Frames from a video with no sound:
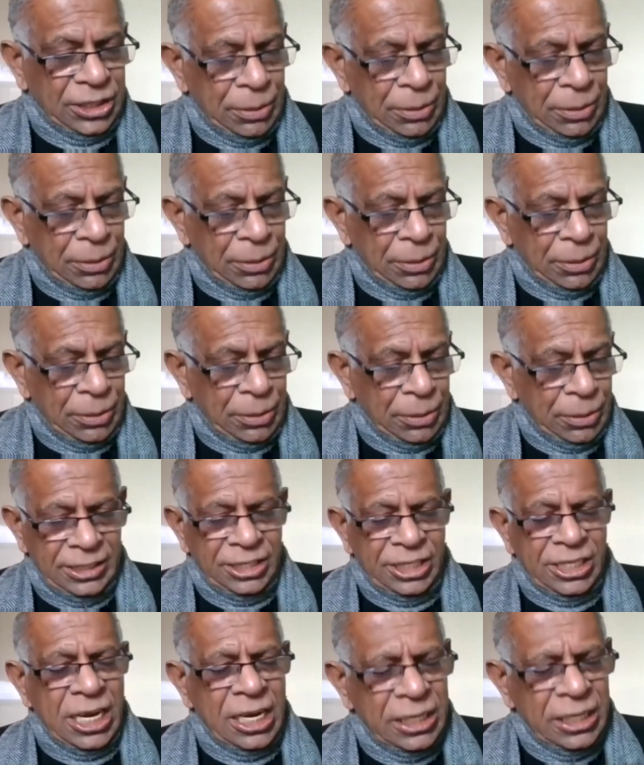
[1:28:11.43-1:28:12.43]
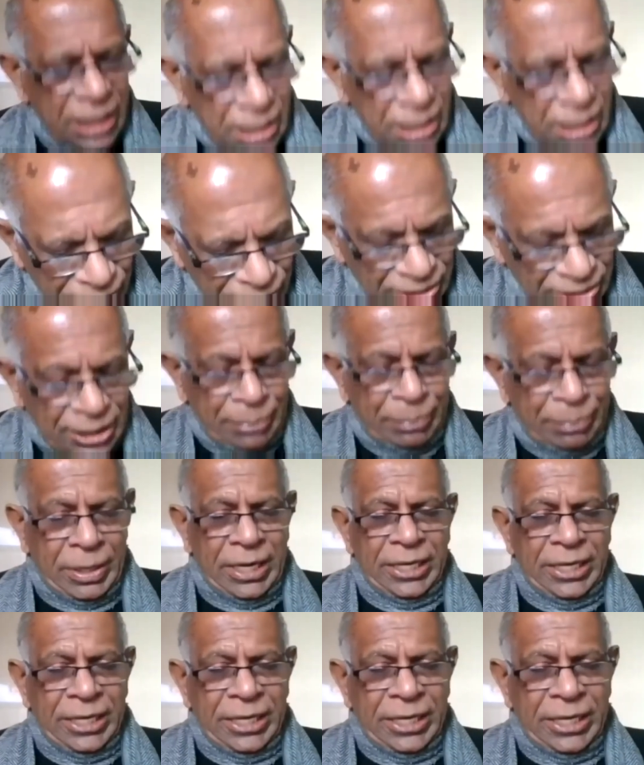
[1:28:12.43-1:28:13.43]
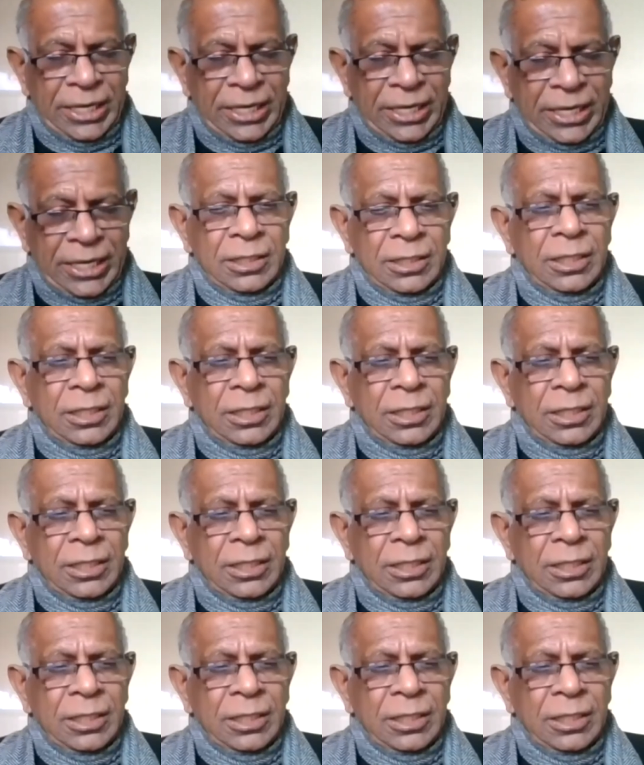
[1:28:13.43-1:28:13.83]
separated. Children were separated.